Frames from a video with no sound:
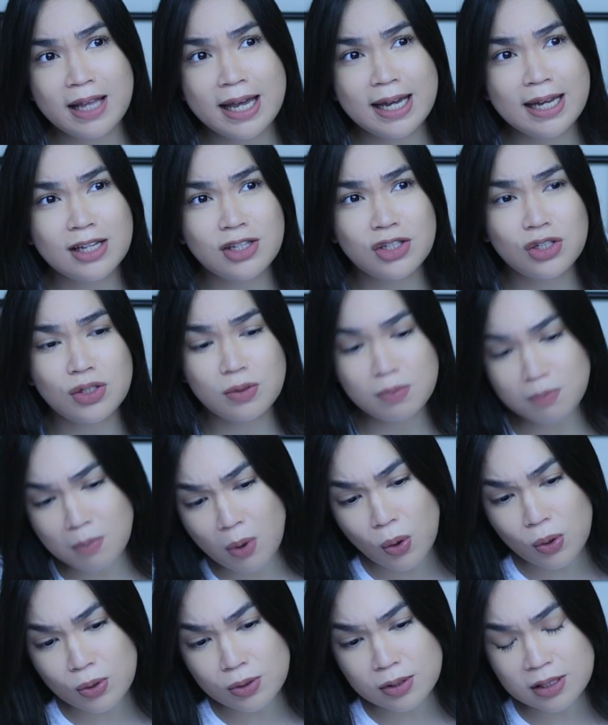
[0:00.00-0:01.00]
Like, it's
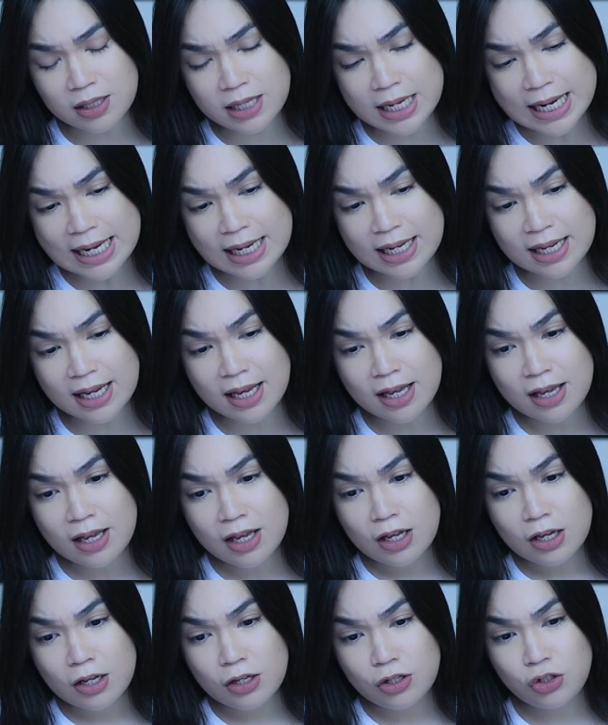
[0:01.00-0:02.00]
mostly
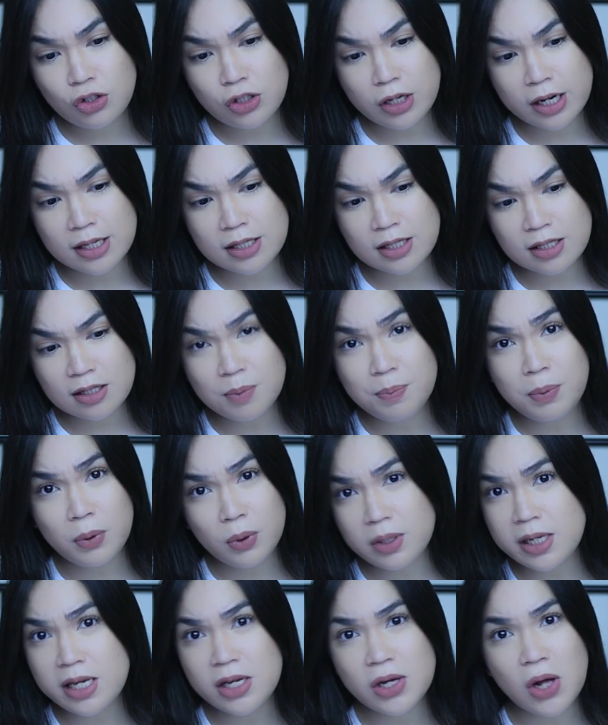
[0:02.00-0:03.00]
just a
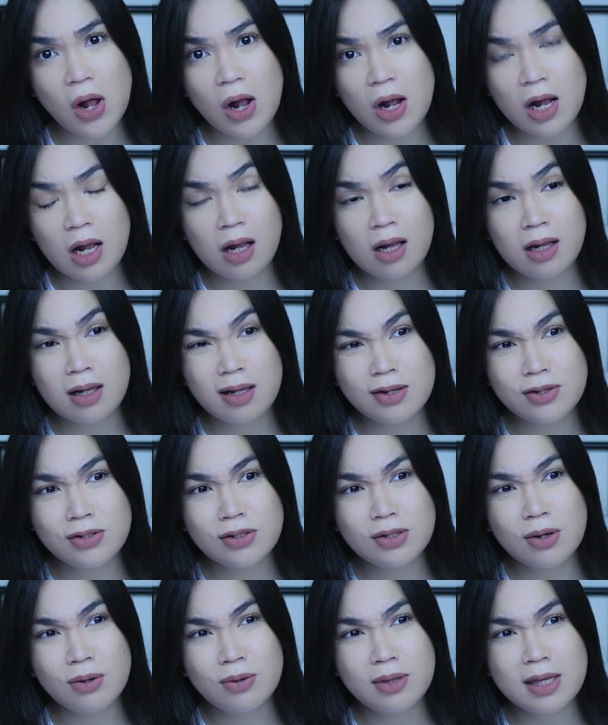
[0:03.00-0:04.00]
booty call,
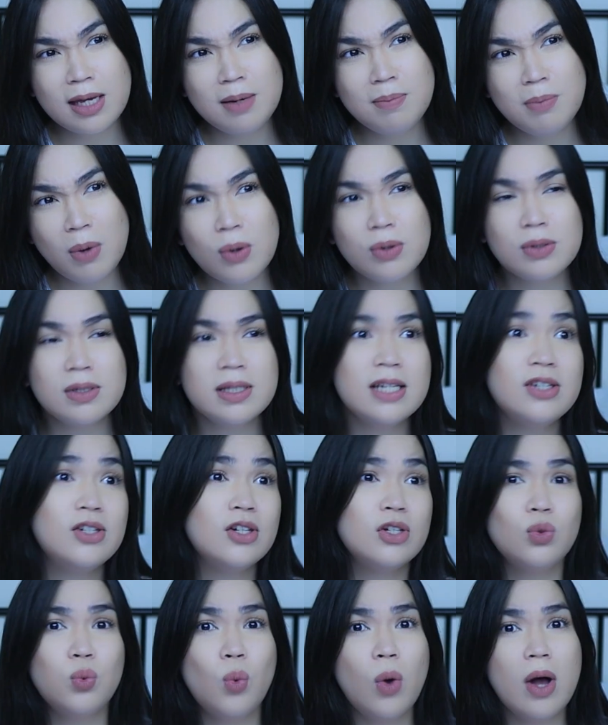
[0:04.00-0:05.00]
so they mostly
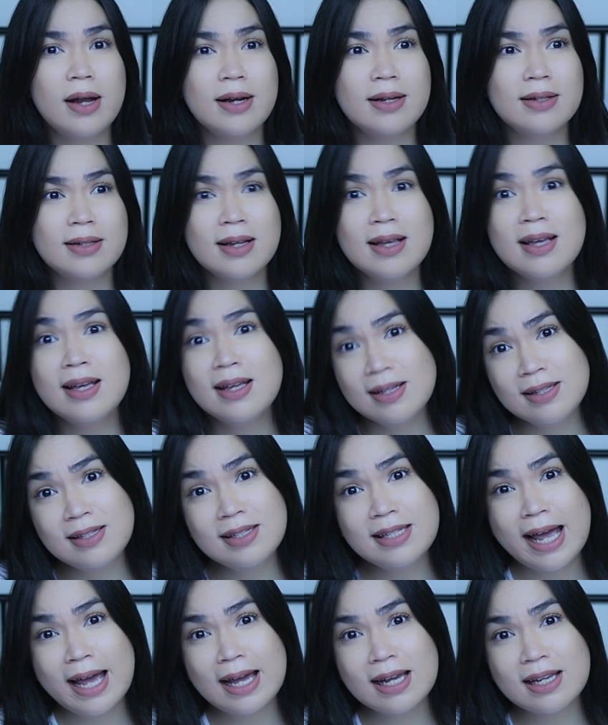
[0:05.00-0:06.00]
just want
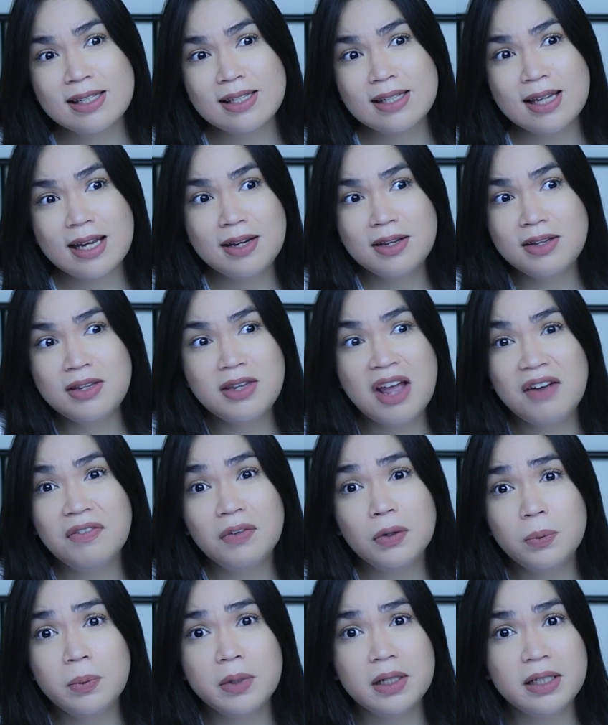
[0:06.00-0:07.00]
sex and
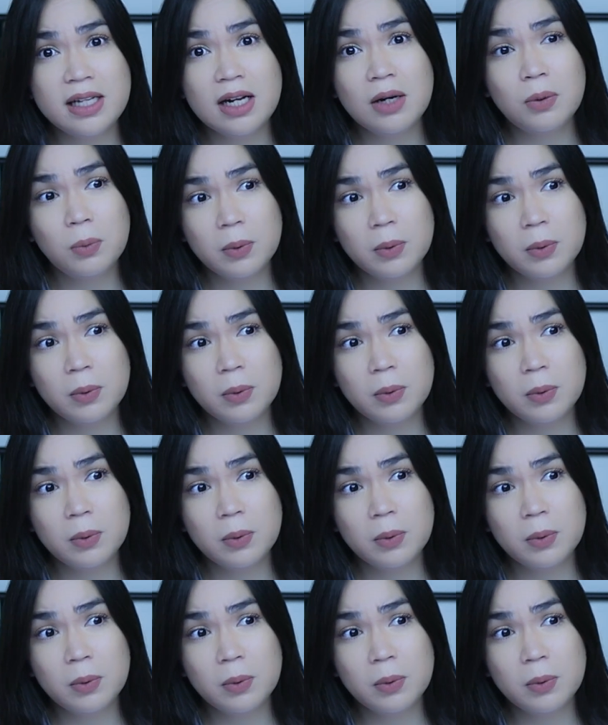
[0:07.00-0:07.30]
never really a